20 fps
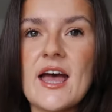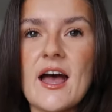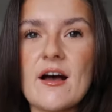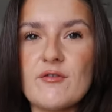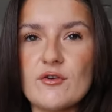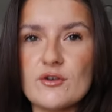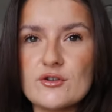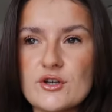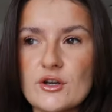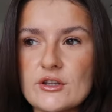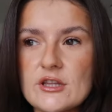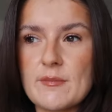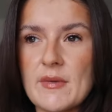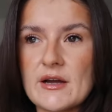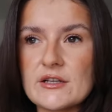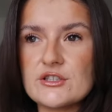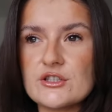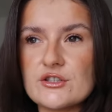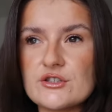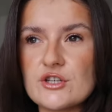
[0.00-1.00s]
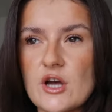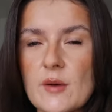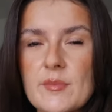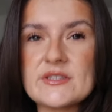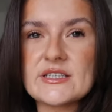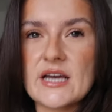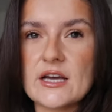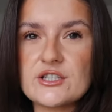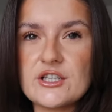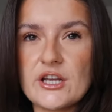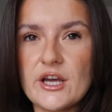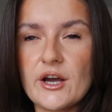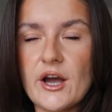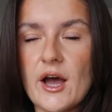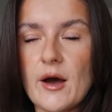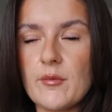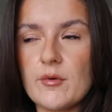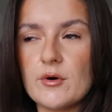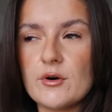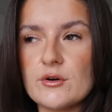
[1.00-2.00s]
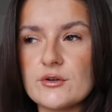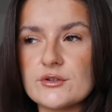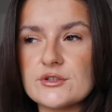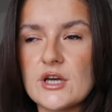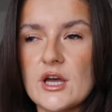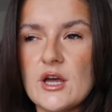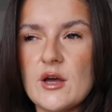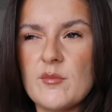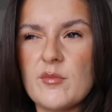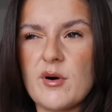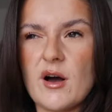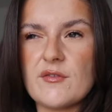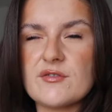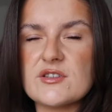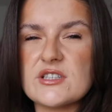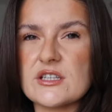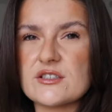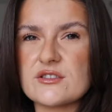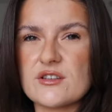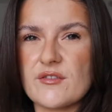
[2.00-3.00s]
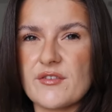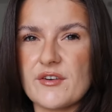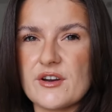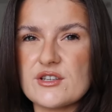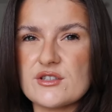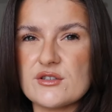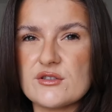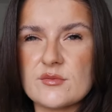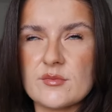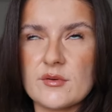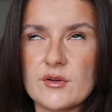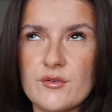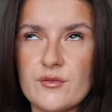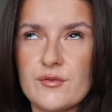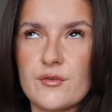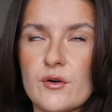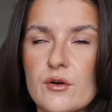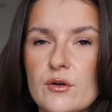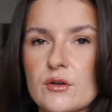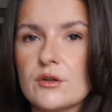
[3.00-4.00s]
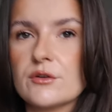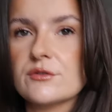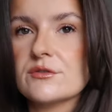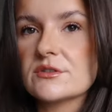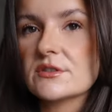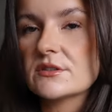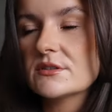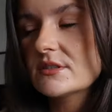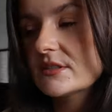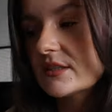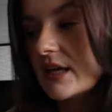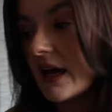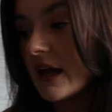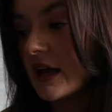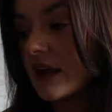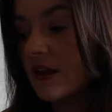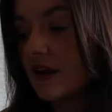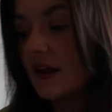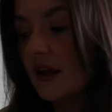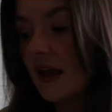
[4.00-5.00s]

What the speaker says: I've also got the matching top. It's actually a co-ord, but obviously it's not very suitable for London today.